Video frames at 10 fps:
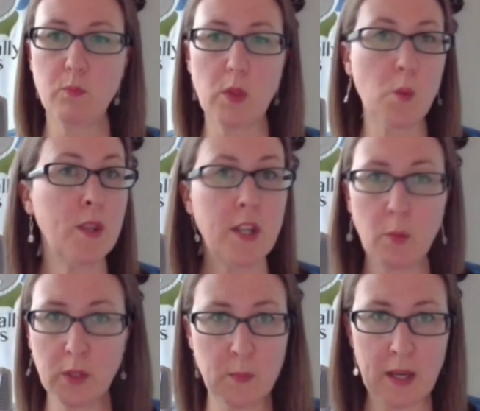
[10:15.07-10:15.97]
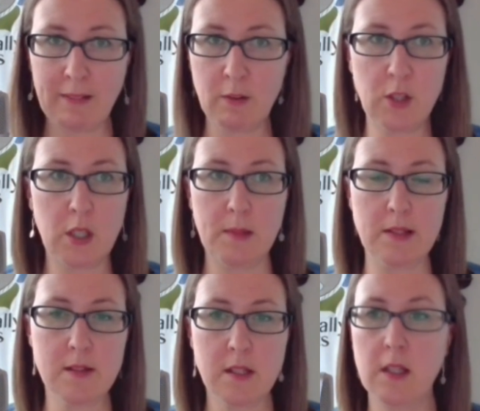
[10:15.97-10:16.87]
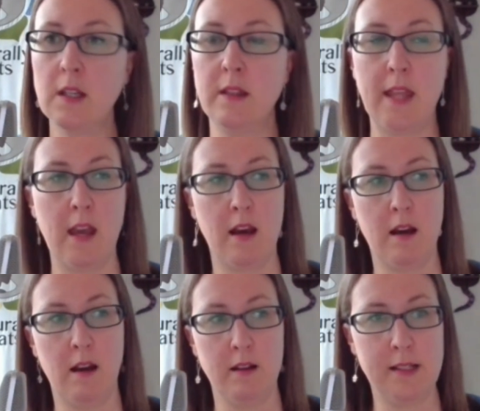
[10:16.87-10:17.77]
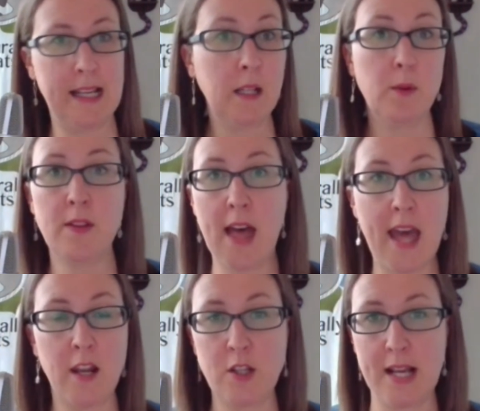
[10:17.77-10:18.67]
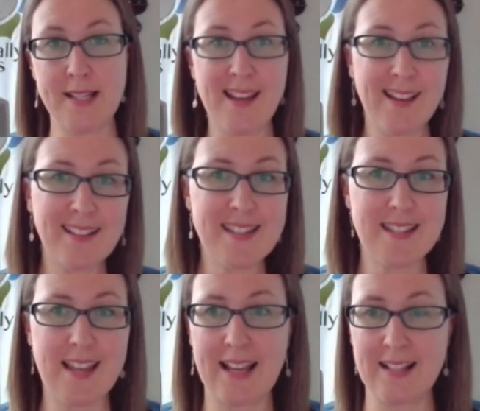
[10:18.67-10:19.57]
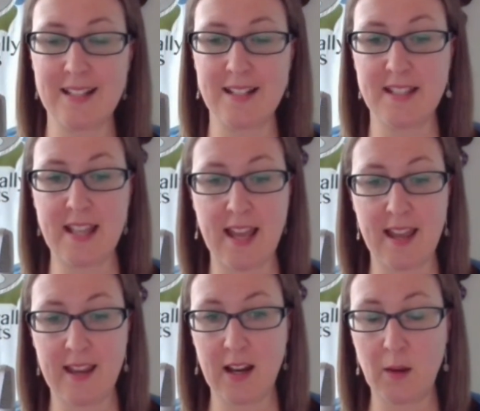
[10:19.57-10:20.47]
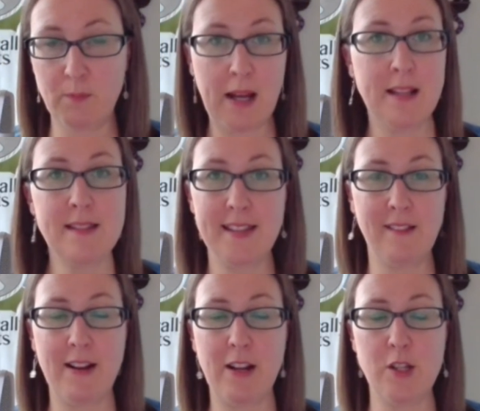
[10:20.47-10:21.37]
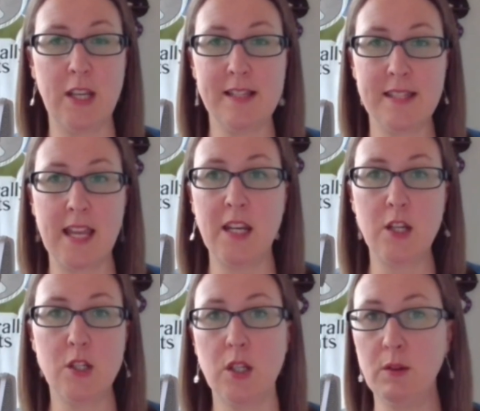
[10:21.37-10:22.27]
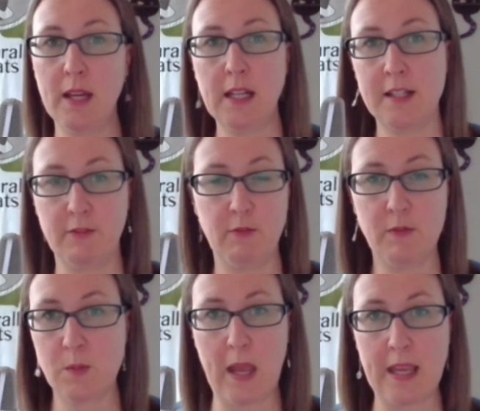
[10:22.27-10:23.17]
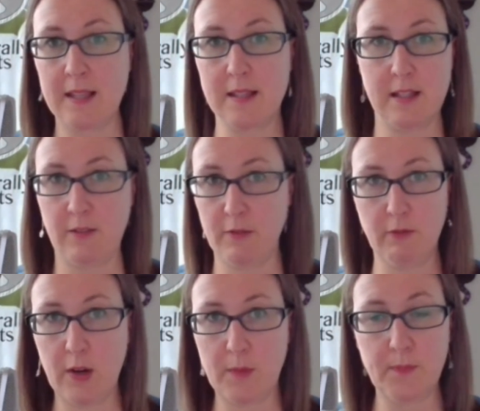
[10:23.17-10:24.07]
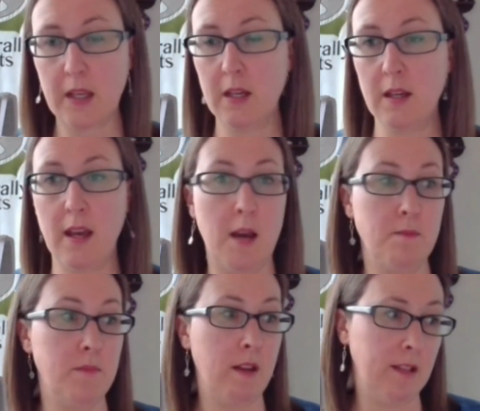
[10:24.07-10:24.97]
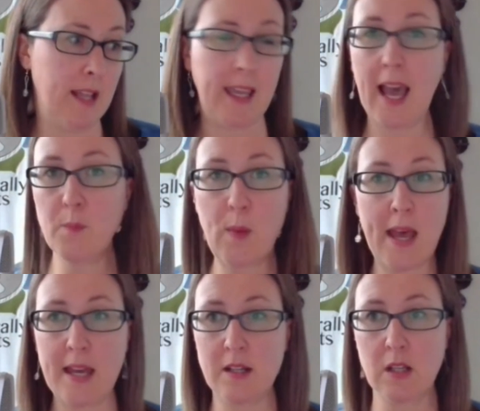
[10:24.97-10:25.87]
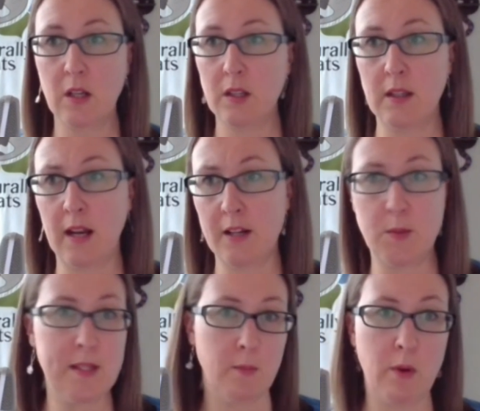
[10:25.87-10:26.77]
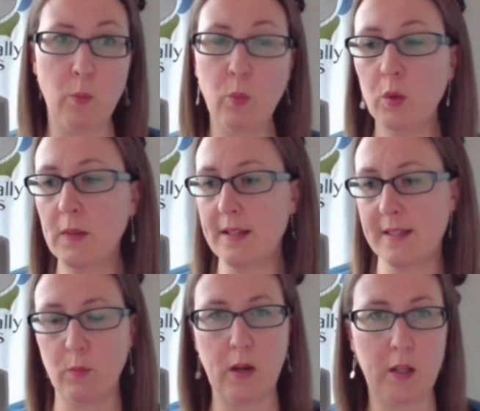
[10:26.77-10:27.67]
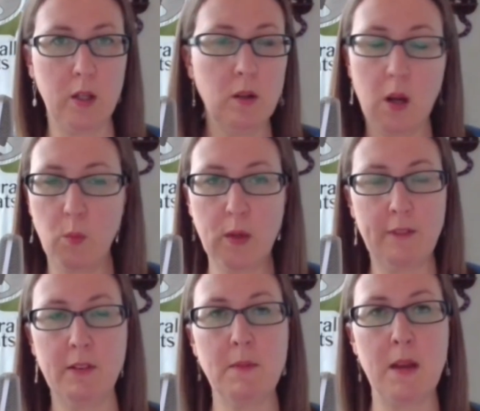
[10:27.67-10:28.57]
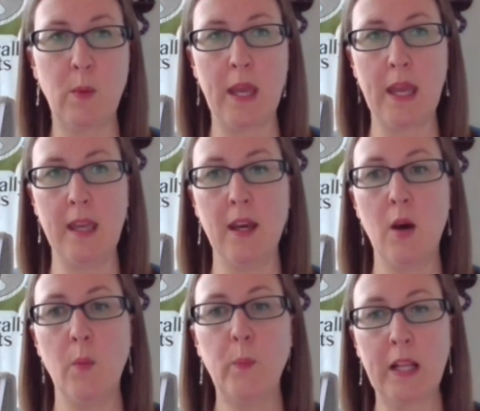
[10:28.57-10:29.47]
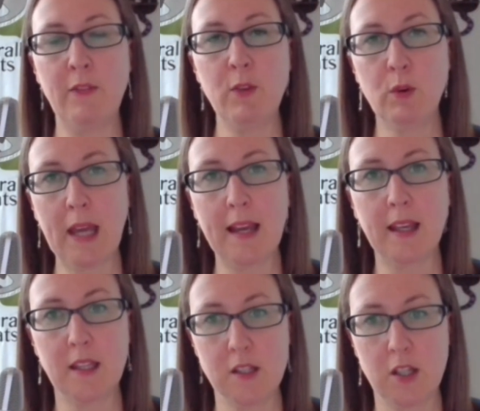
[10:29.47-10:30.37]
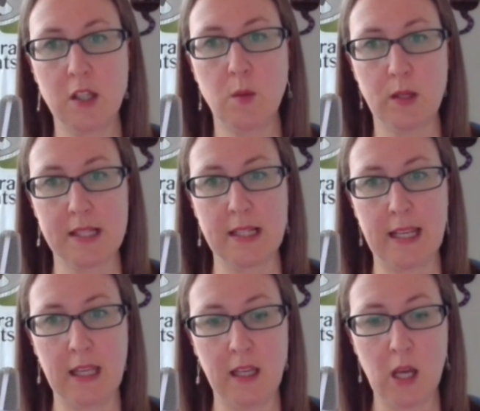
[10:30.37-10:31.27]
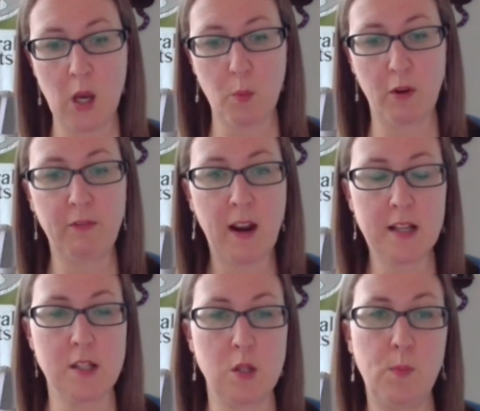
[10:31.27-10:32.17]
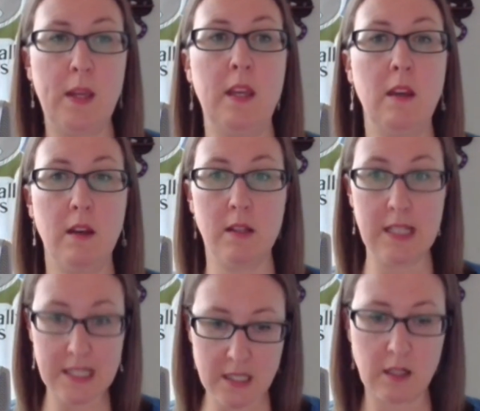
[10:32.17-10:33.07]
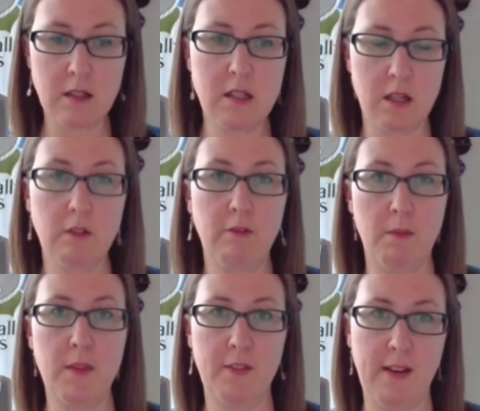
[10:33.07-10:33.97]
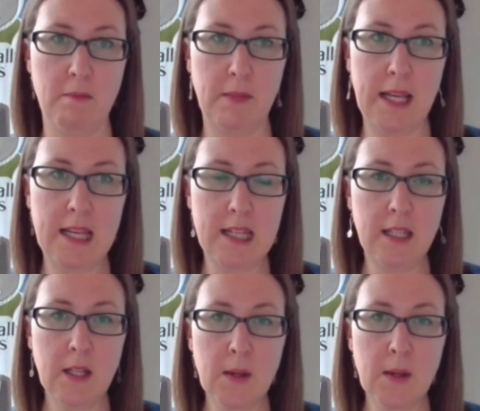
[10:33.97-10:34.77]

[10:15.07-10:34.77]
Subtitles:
where they don't want to be around humans. They are dealing with their energetics and they are balancing their energy as they need to in a different space, different room. They're in their cat bed. They like to be somewhere warmer, somewhere cooler, whatever it may be. But if your cat continuously prefers to be distant from the family,